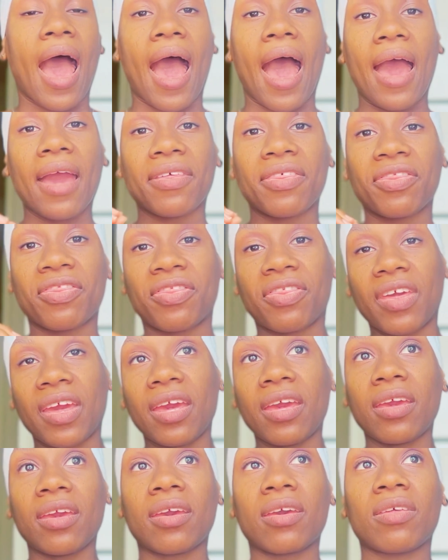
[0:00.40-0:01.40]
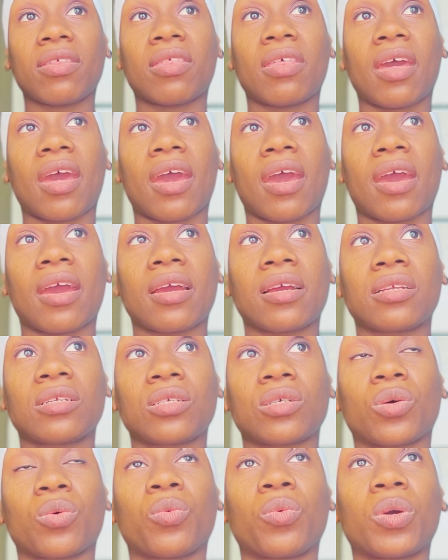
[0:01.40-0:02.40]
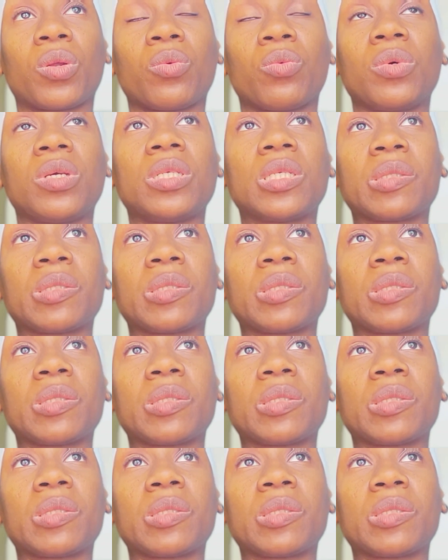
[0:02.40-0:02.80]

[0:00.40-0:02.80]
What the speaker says: I think that when we